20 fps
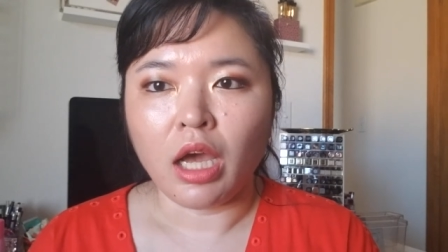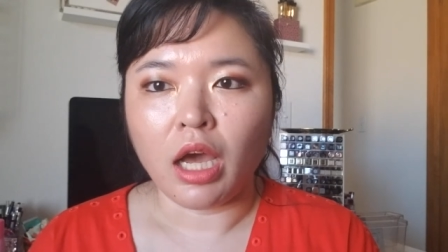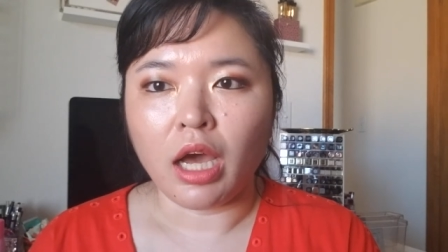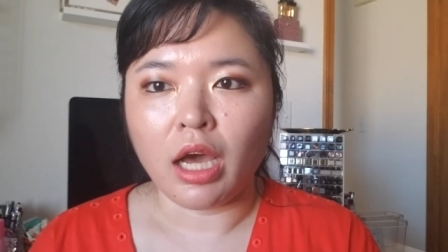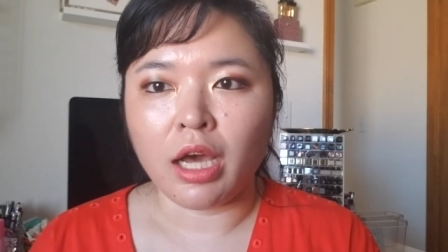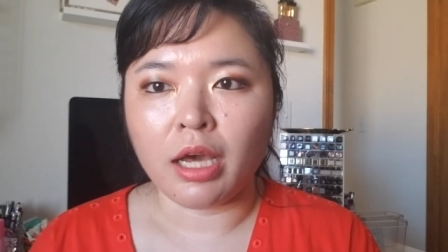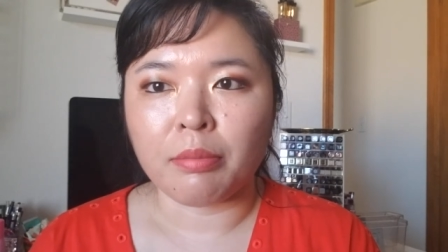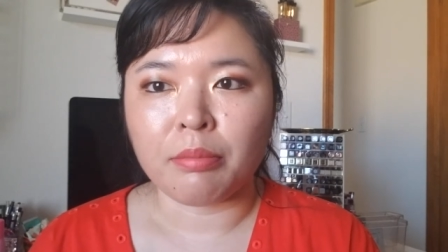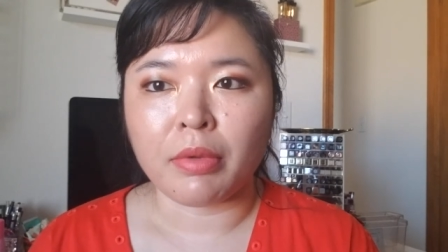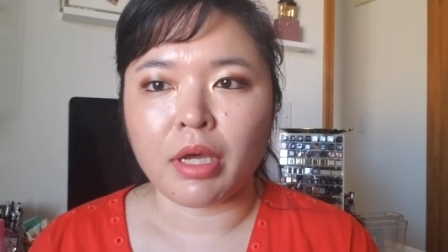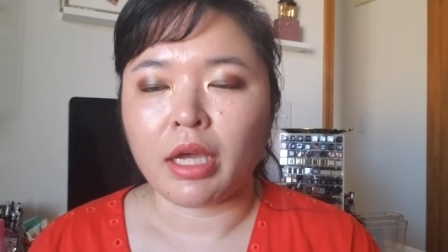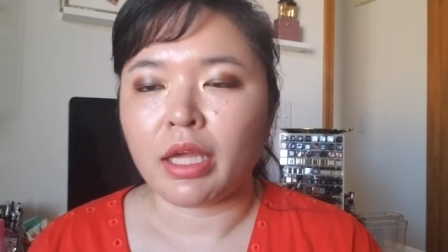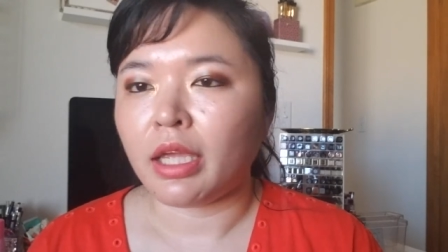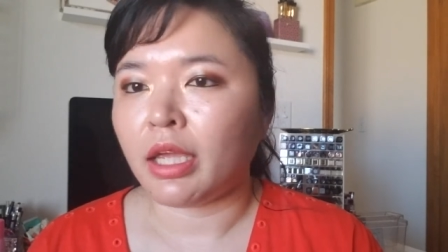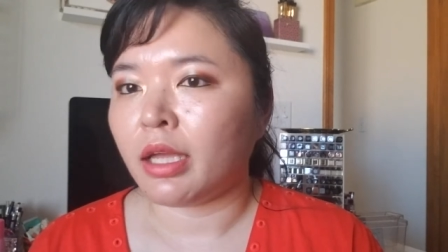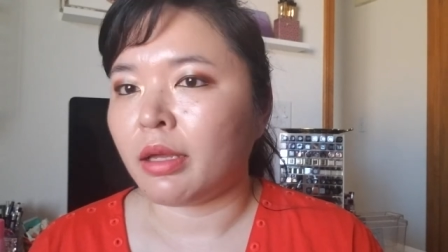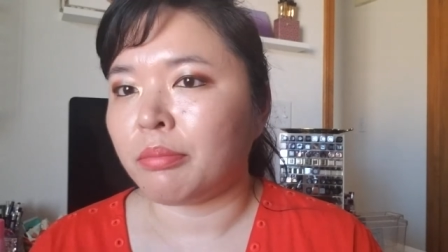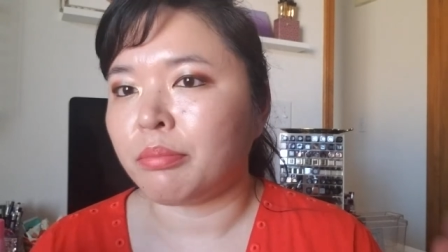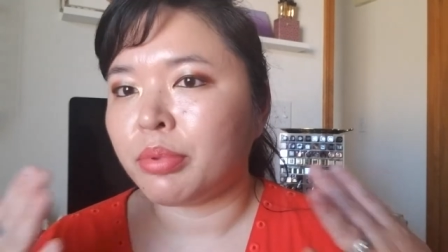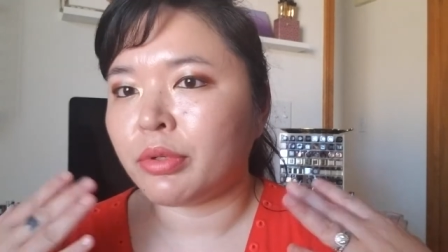Um, I
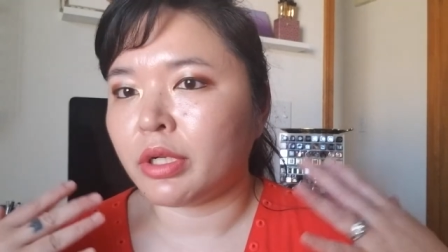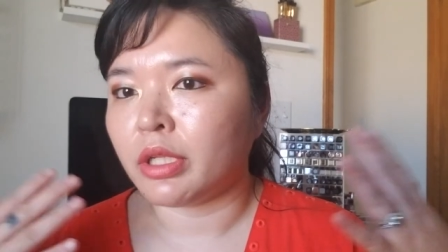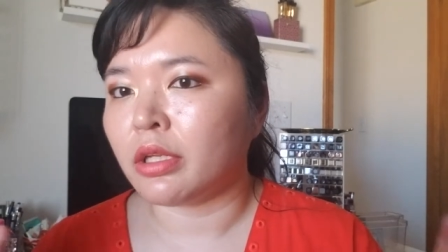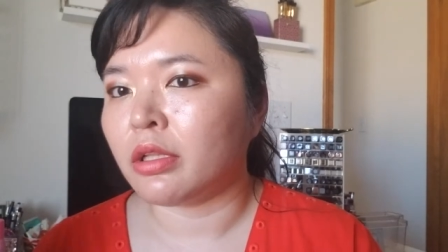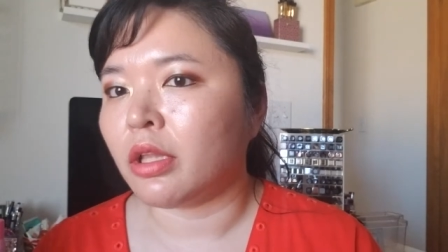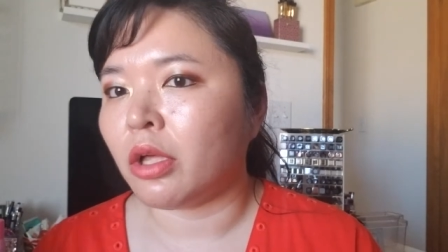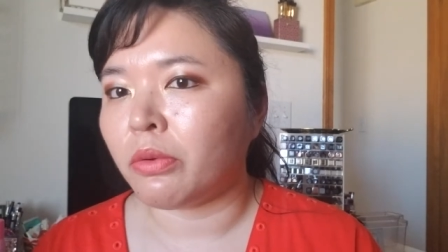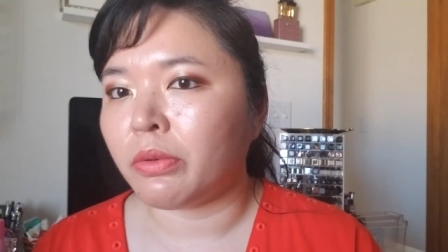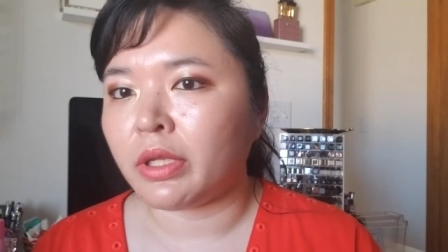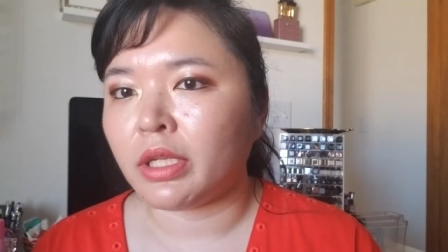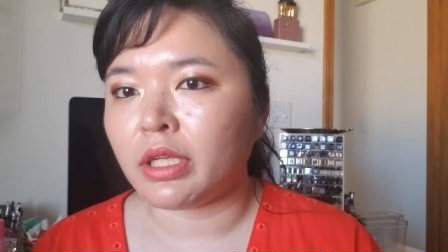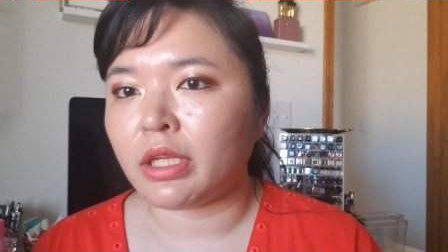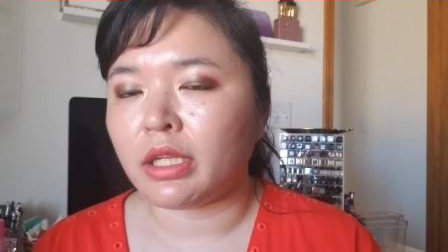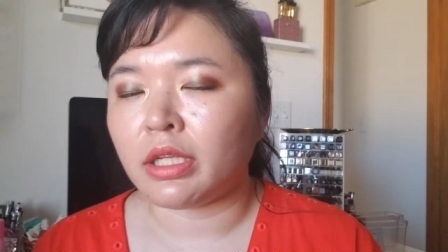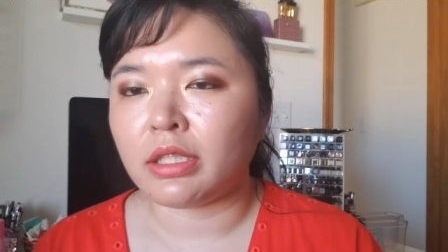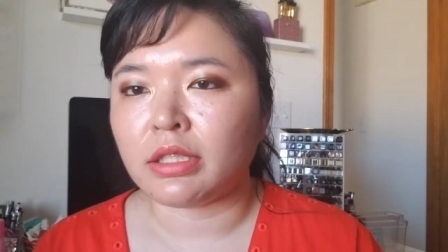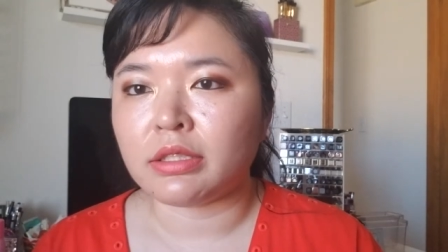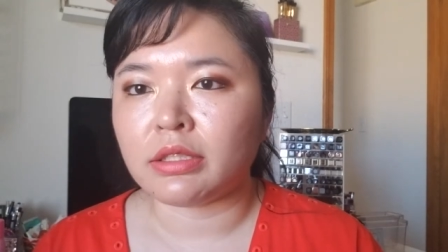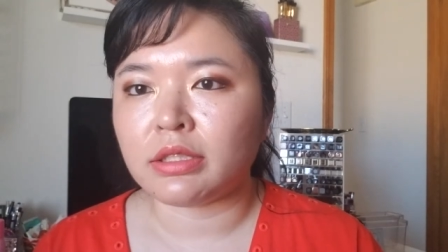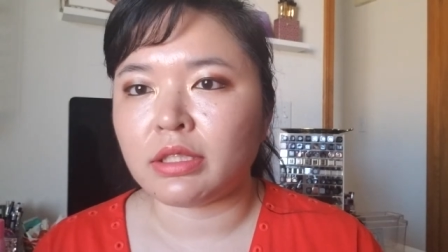am pretty glowy. It
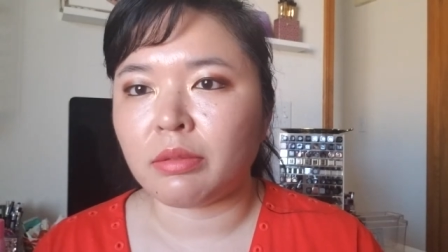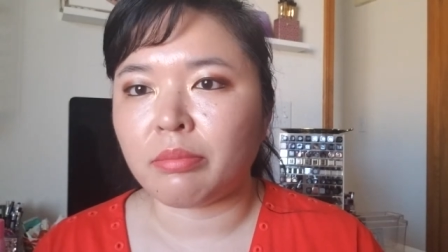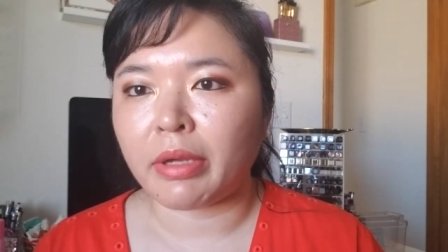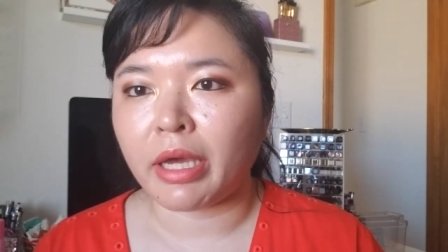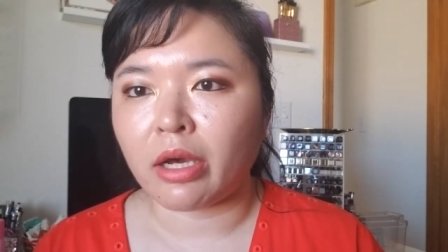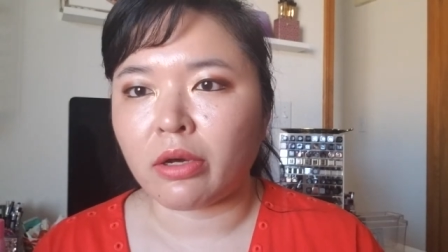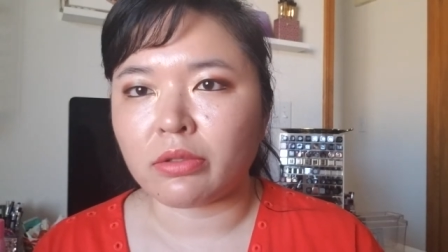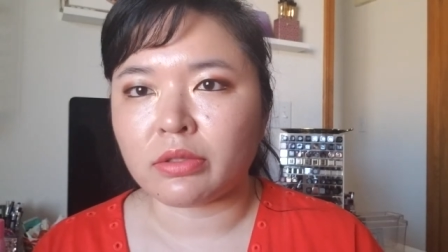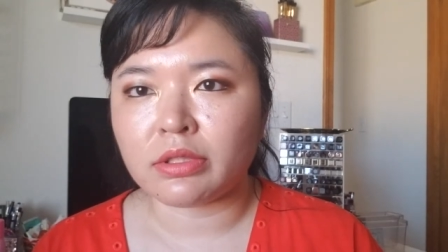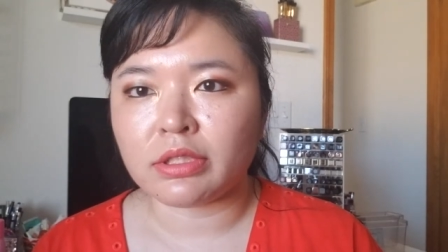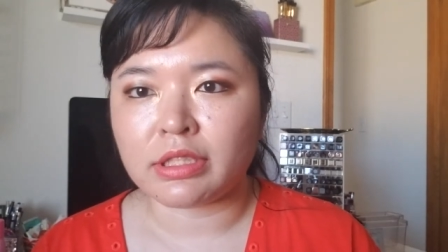is about